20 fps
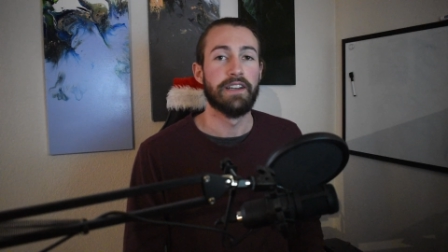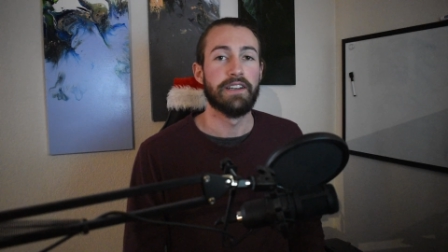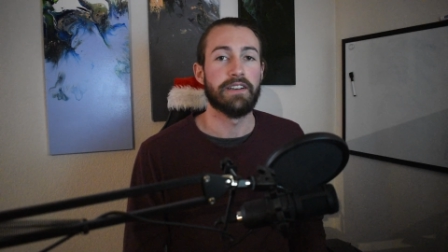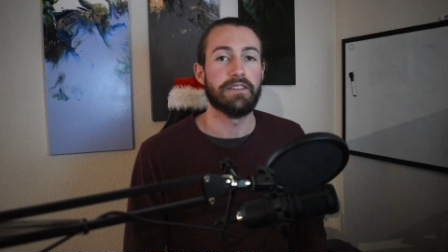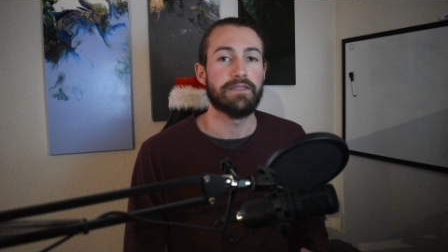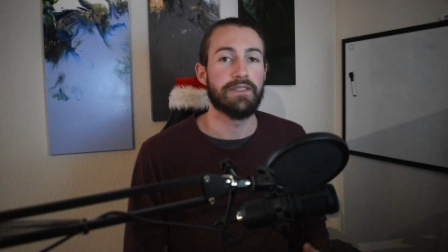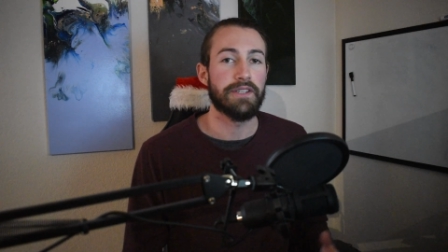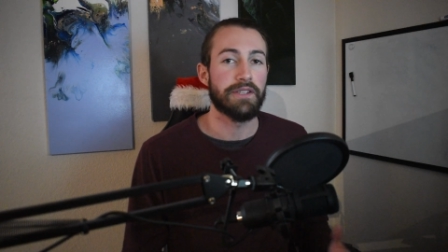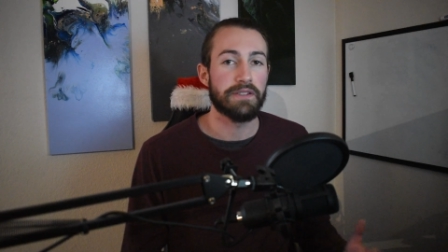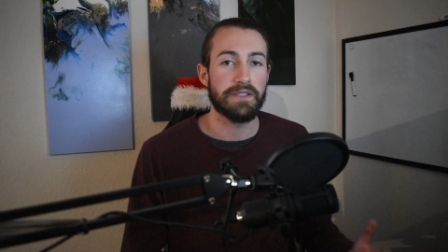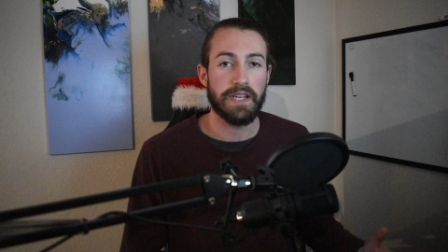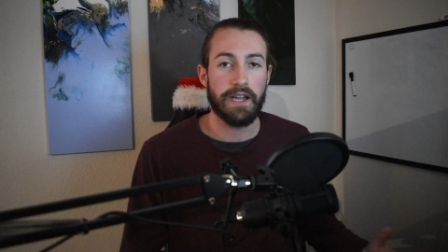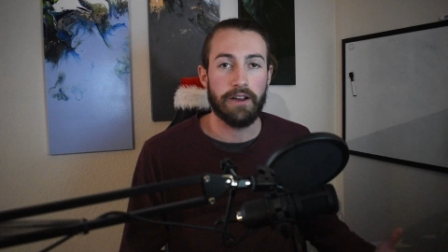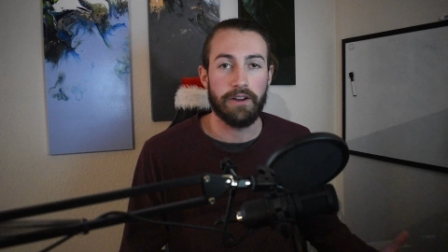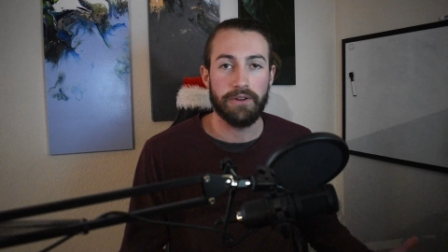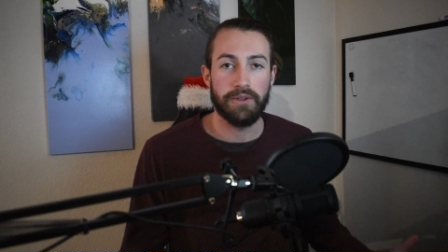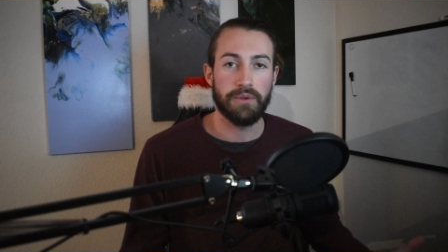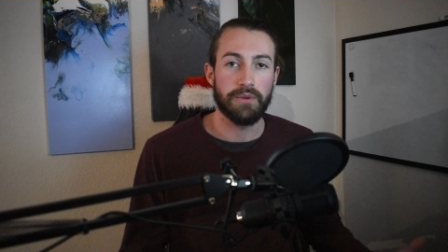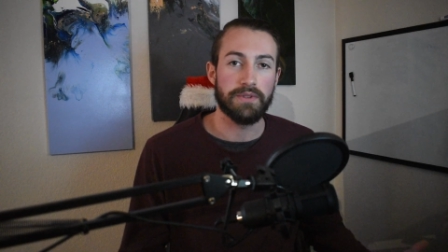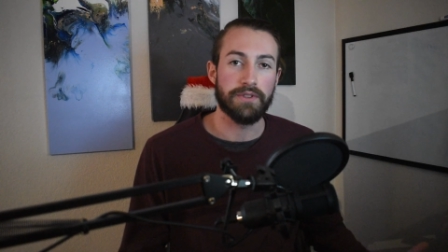of the
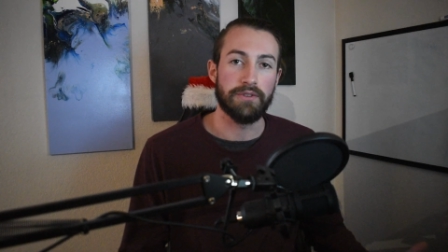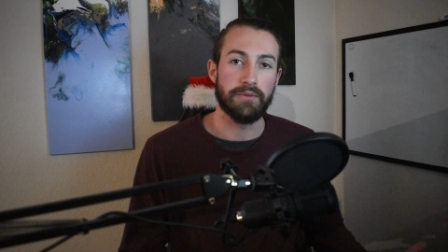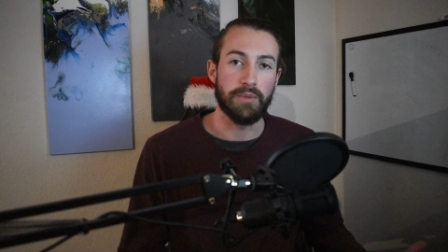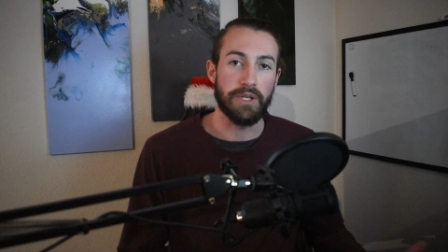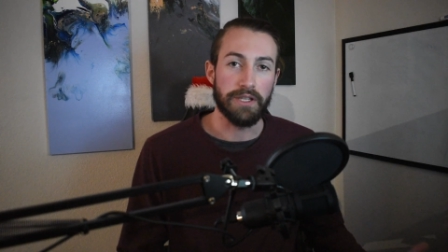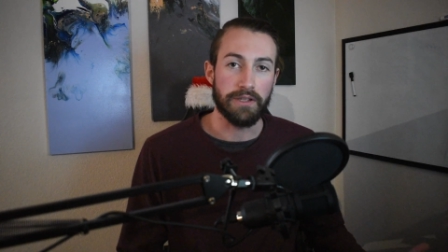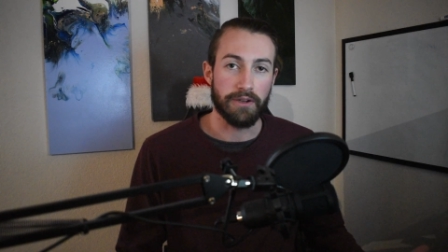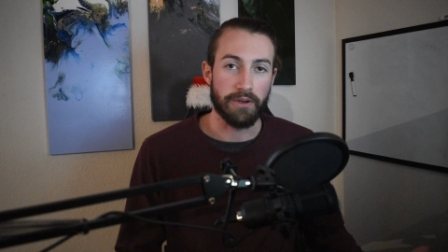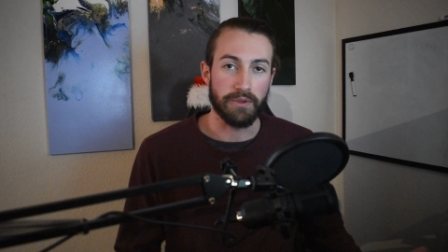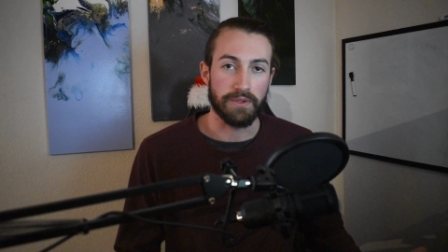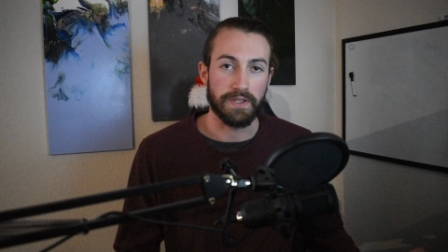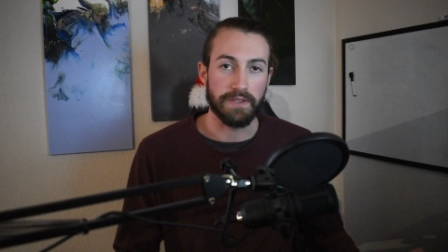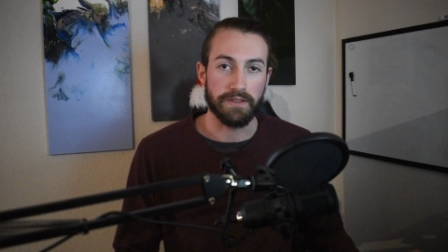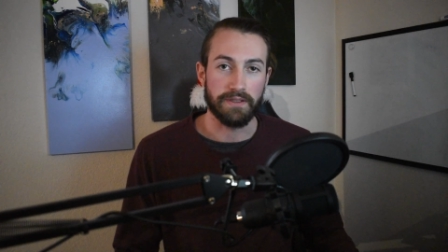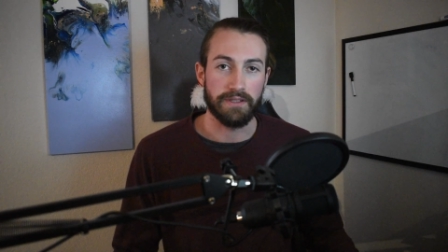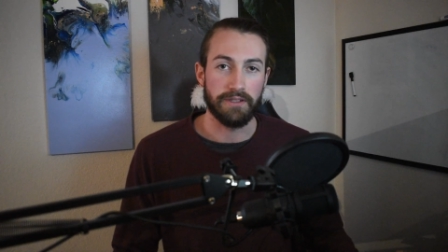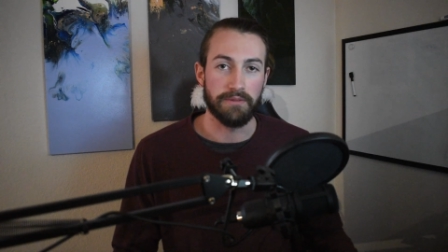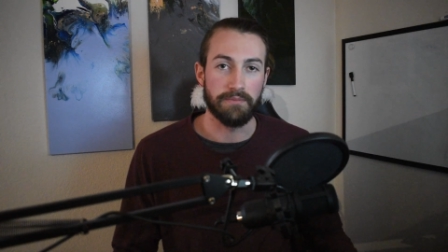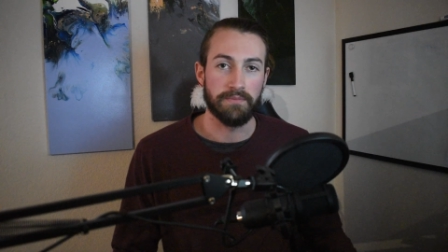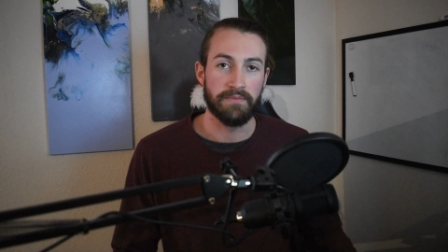entire YouTube
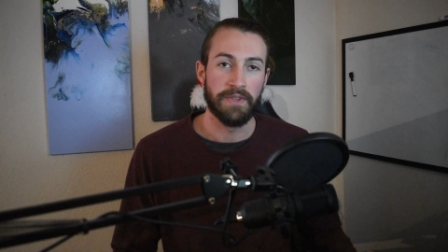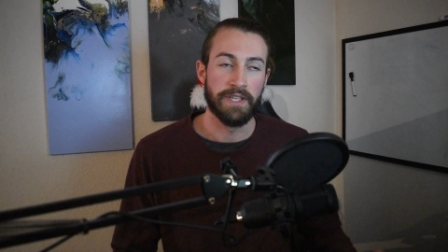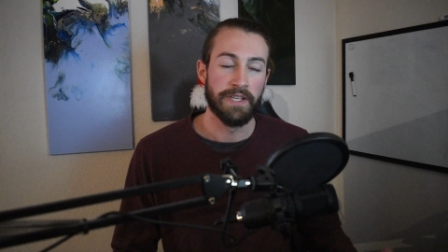ecosystem.